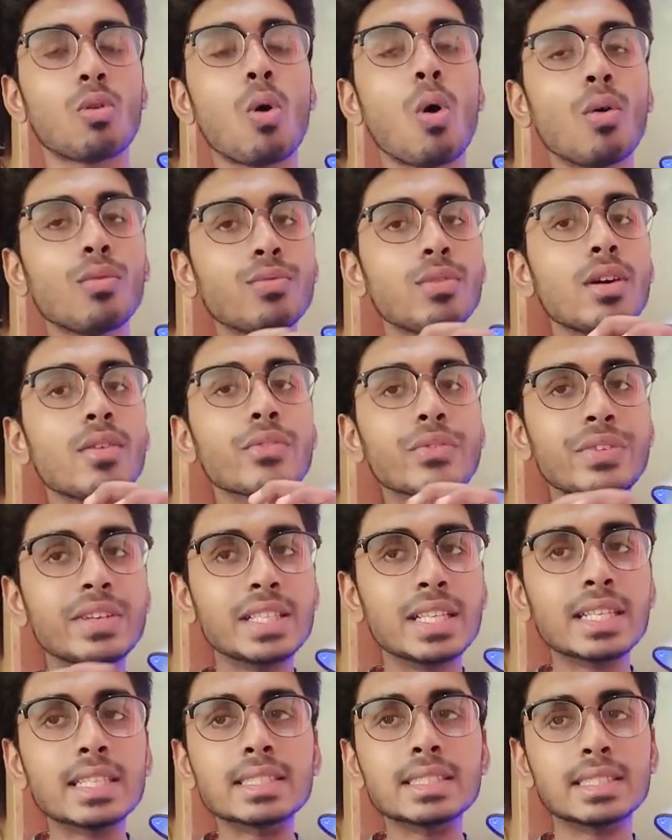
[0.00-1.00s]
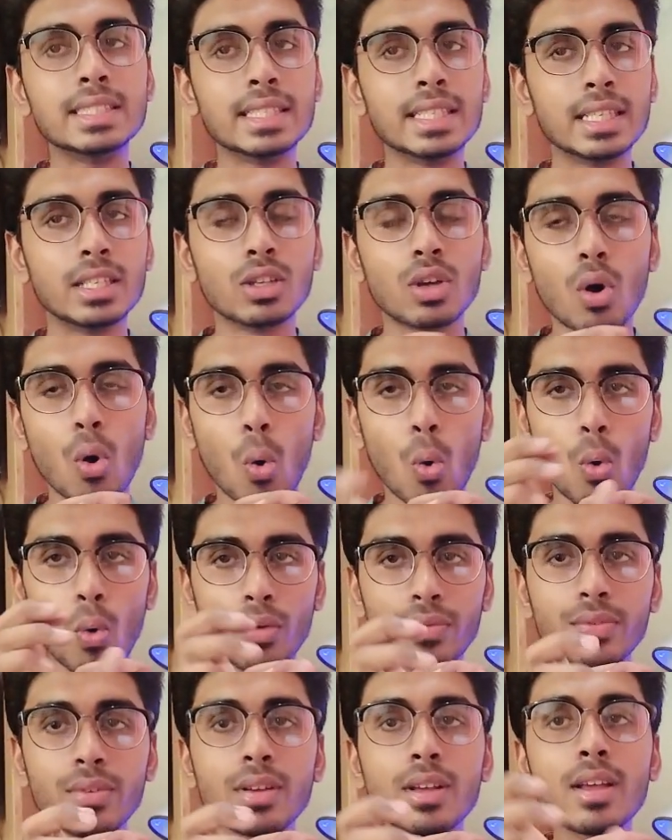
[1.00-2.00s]
Auf Wiedersehen.
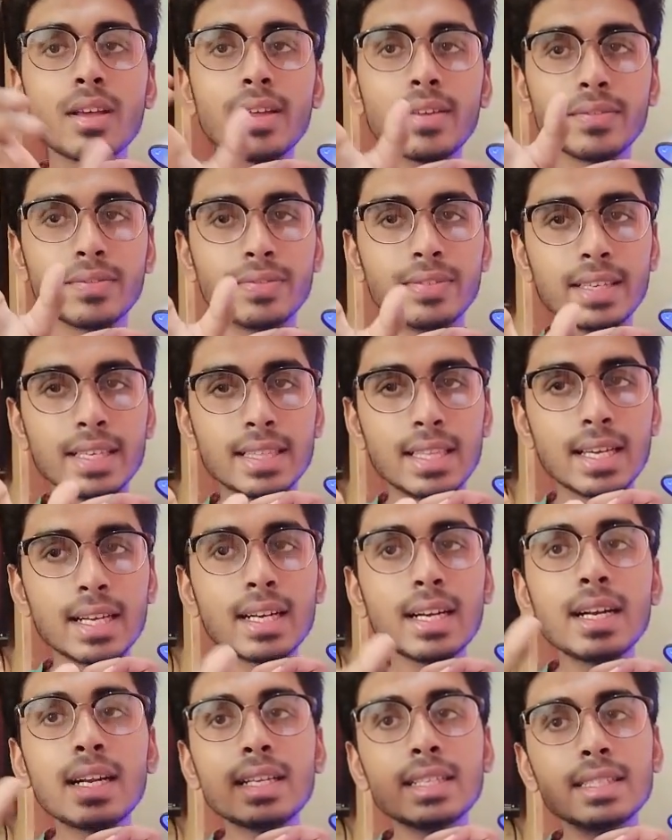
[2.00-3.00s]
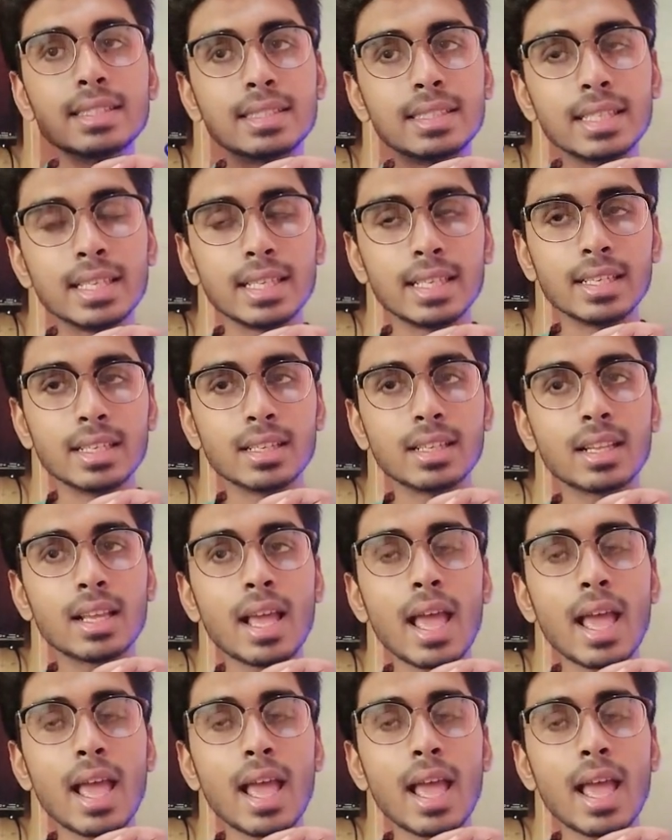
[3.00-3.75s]
Auf Wiedersehen.